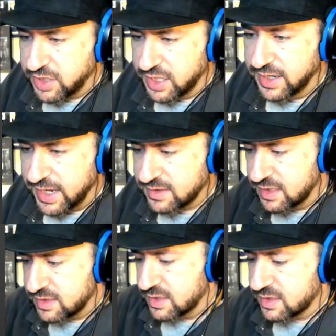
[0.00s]
connect
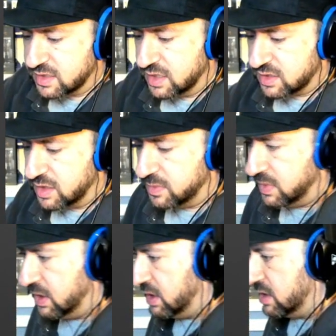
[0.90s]
it to the
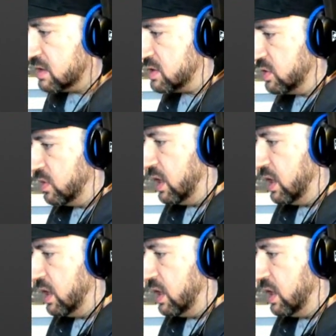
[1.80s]
system to